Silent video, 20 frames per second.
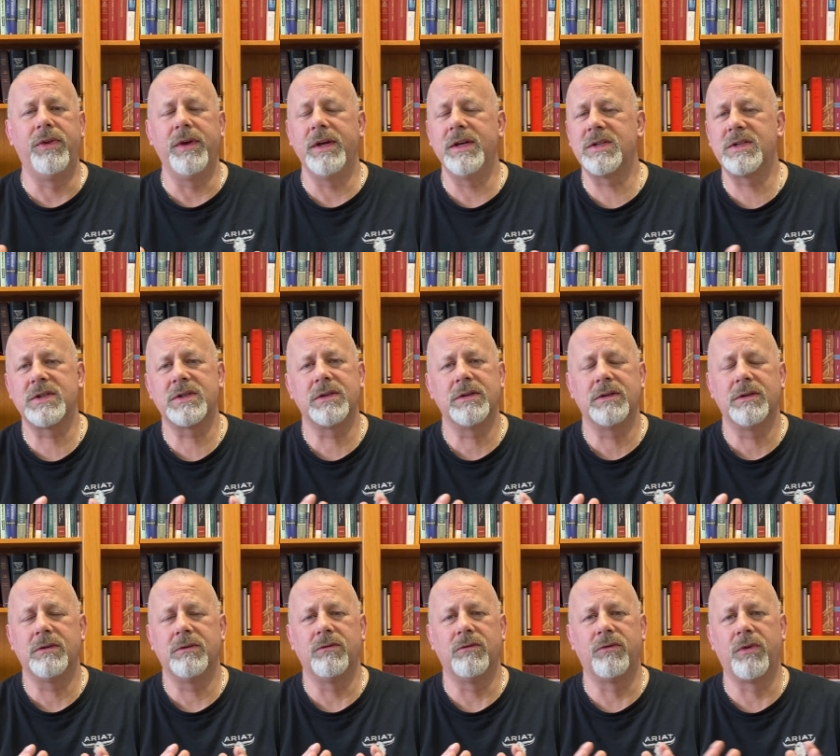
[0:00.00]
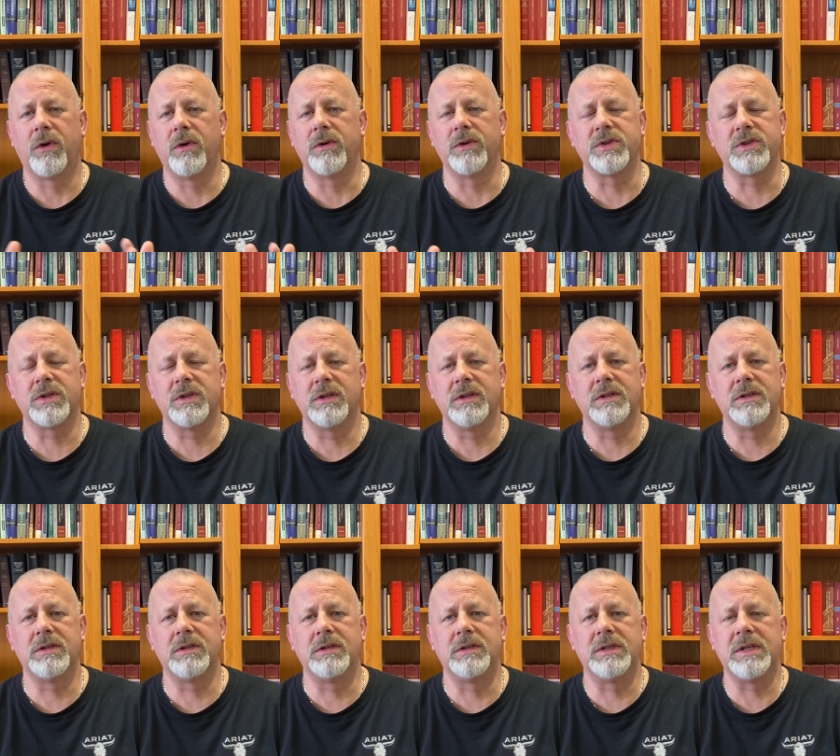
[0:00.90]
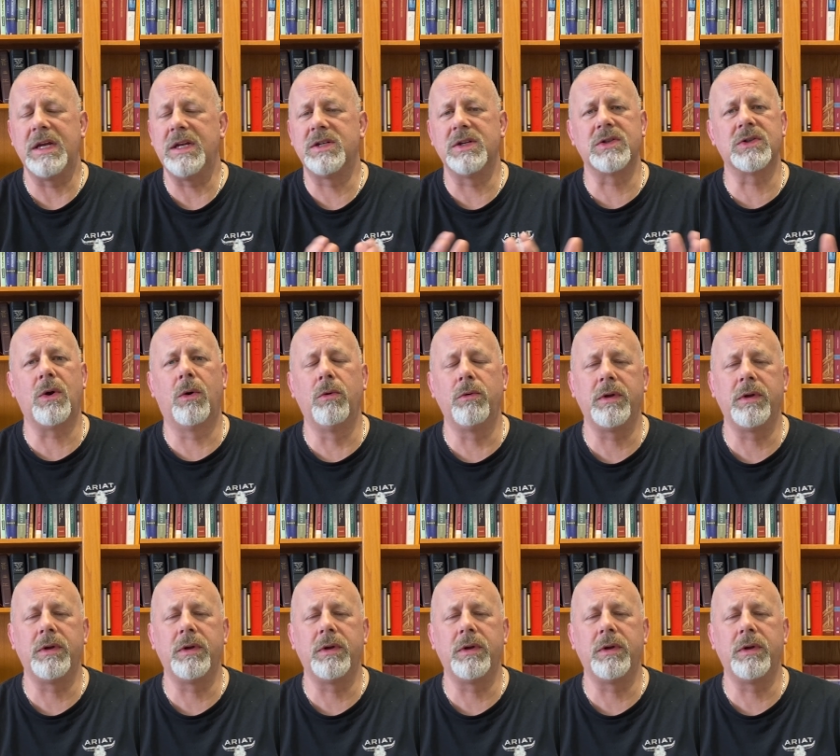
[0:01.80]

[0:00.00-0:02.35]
this verse teaches